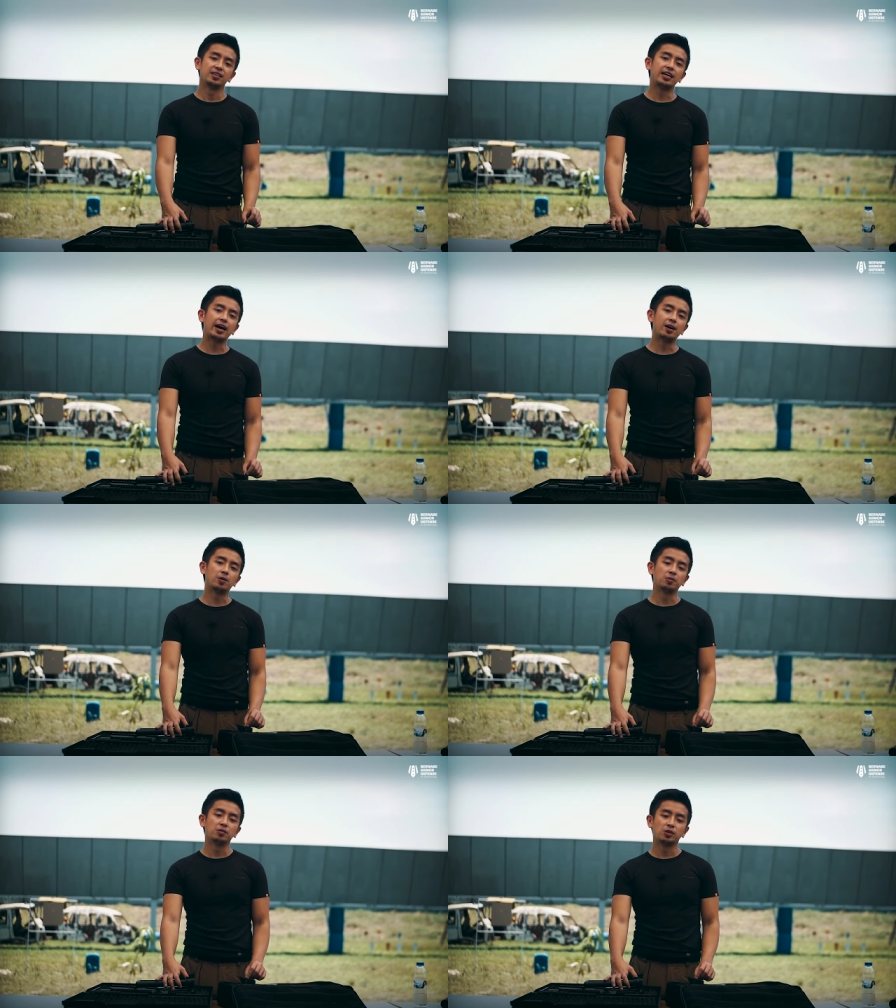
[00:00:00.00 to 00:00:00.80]

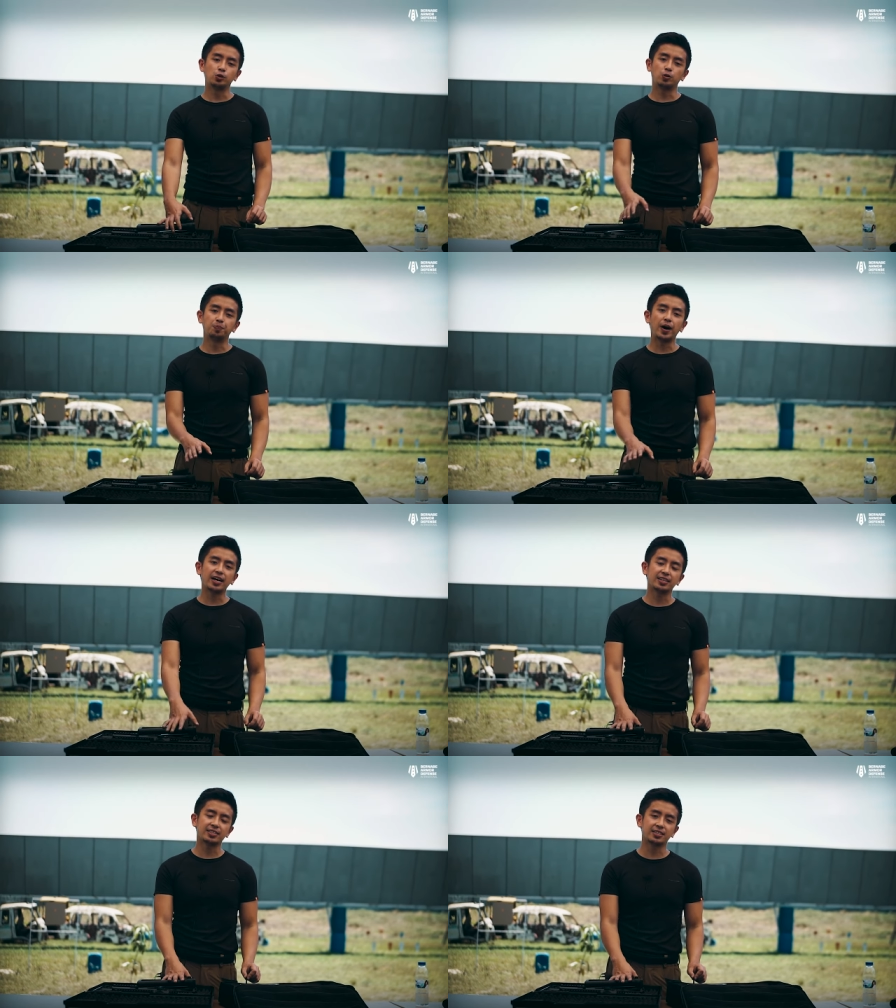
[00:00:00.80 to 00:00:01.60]
Now, you can
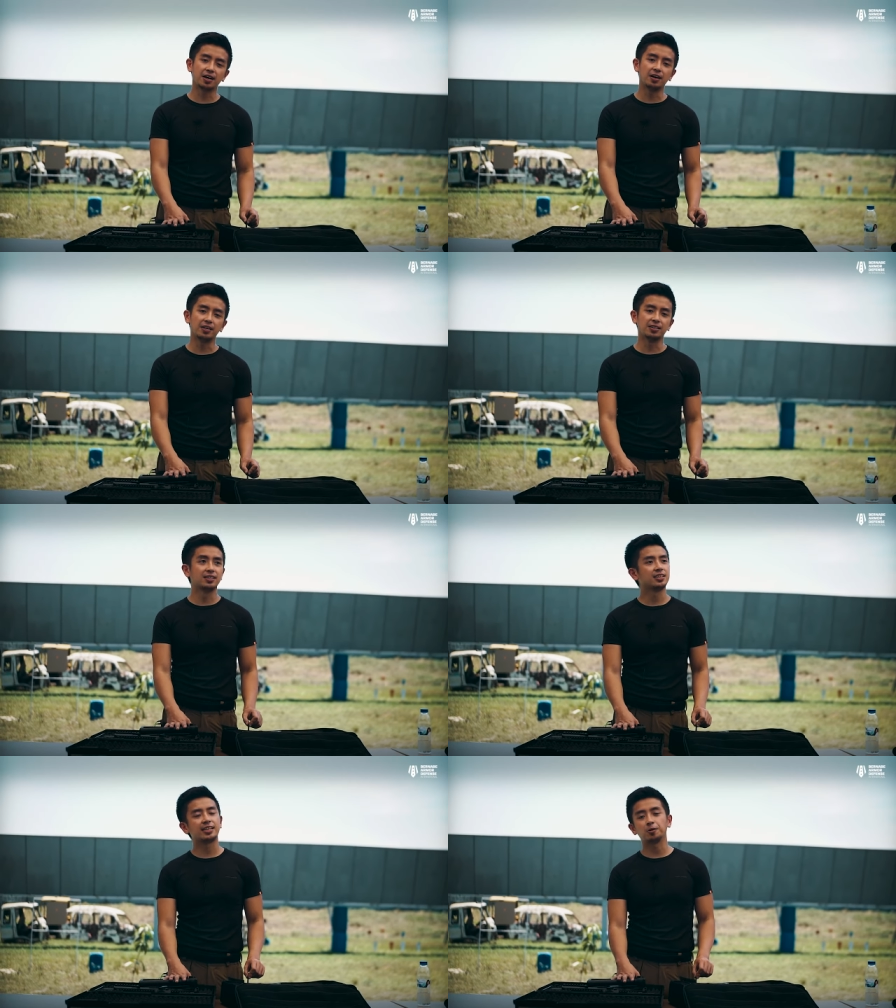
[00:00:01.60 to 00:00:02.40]
buy this
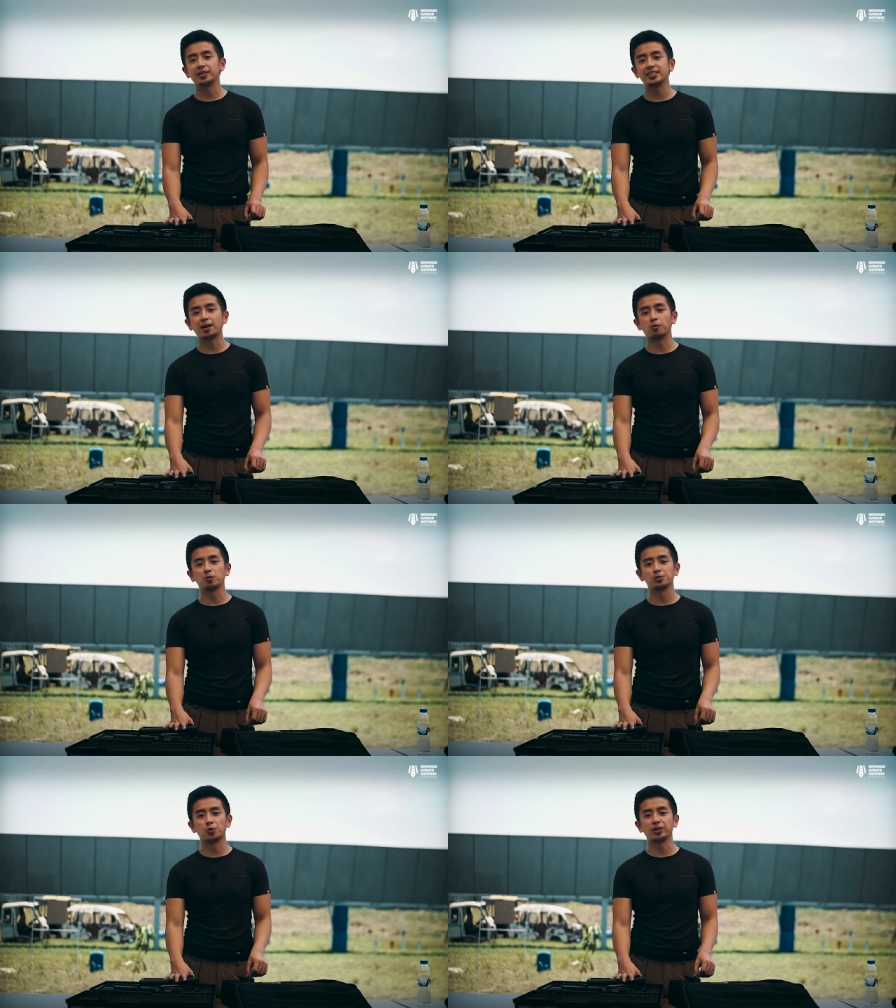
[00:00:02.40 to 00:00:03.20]
gun here at
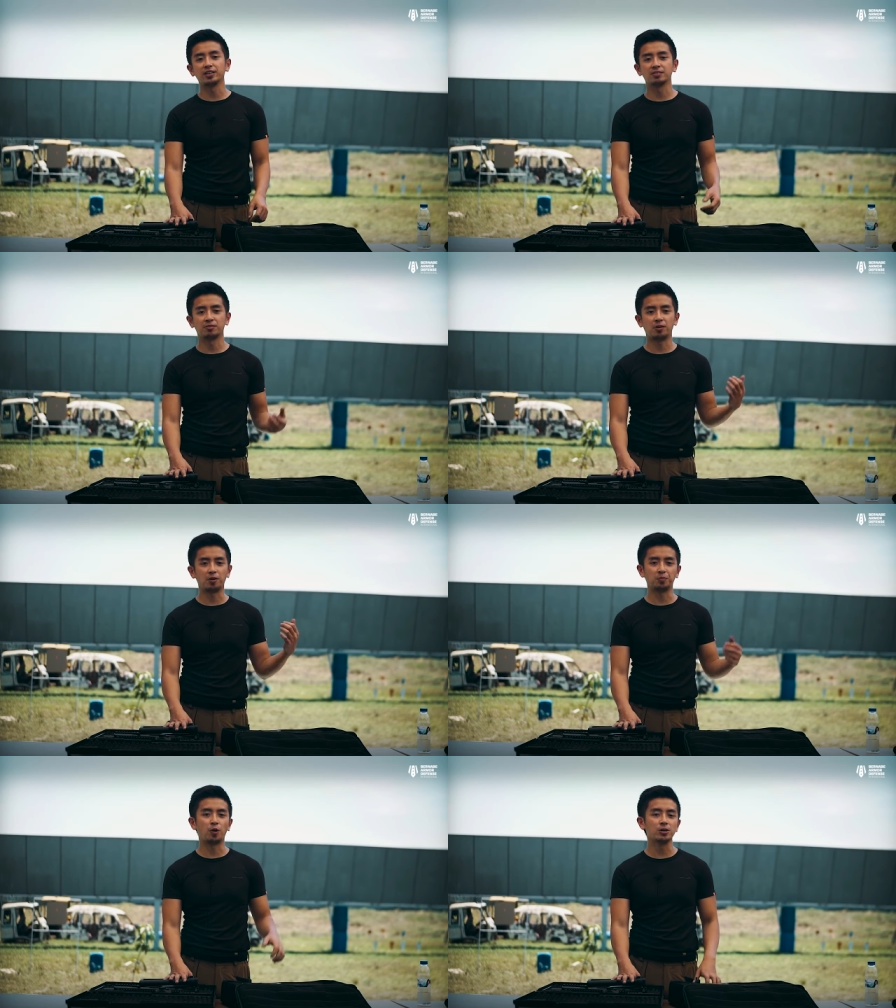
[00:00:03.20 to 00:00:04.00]
Tyro Sorta,
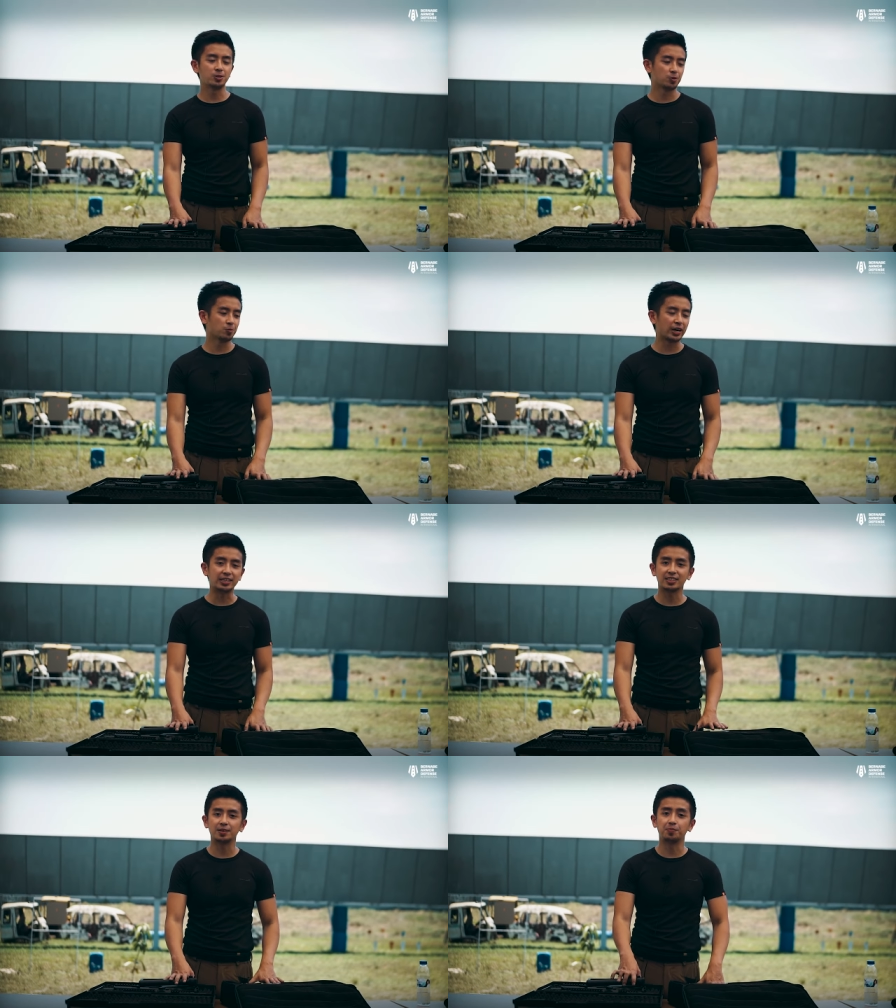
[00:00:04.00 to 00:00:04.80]
our partner
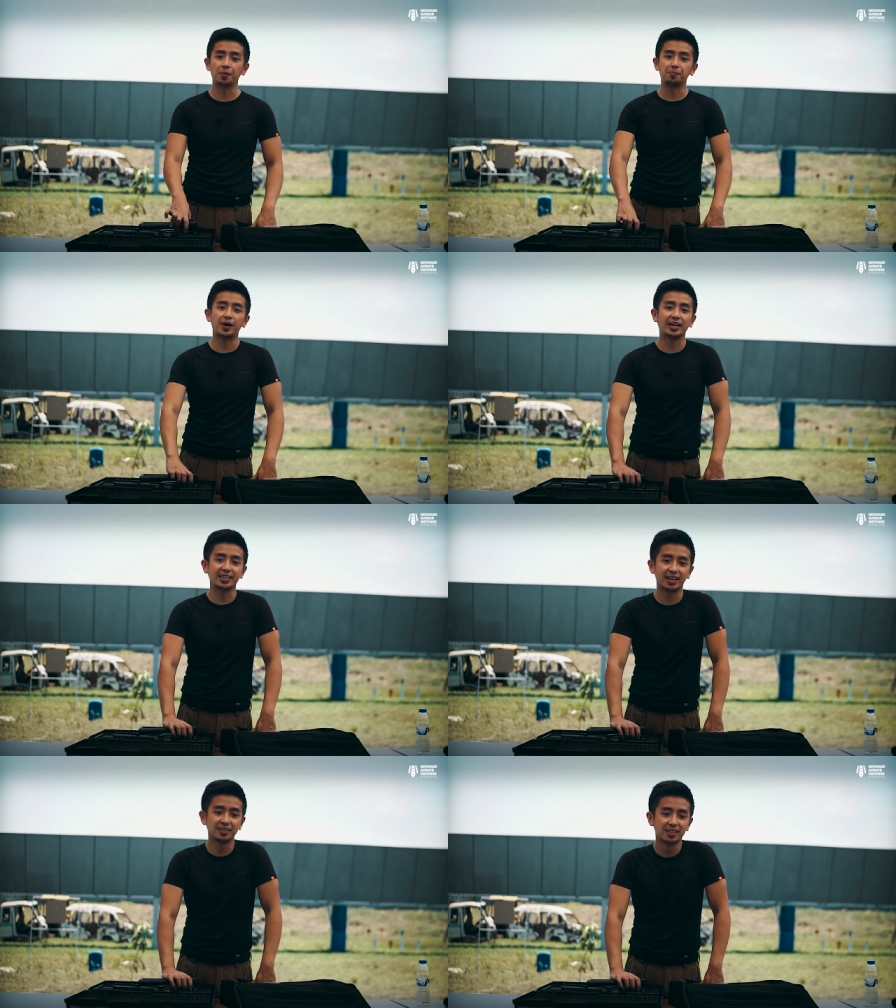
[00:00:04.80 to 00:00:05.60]
range in
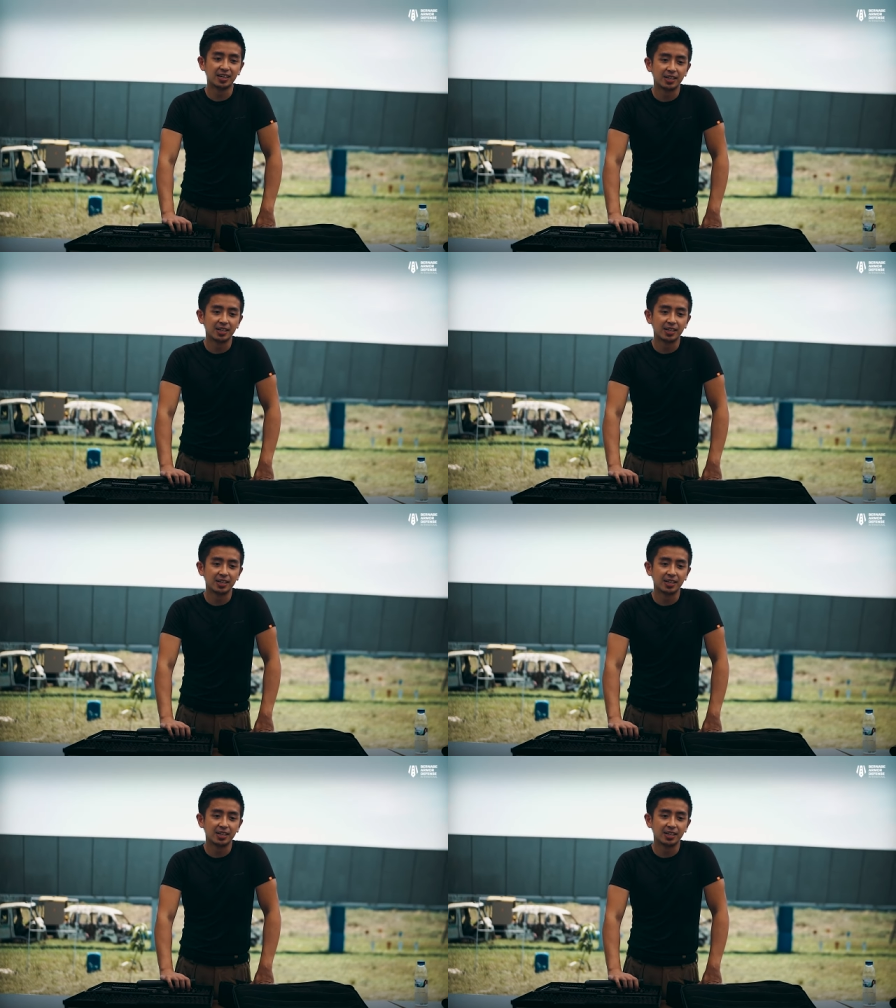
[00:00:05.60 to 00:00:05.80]
Pampanga.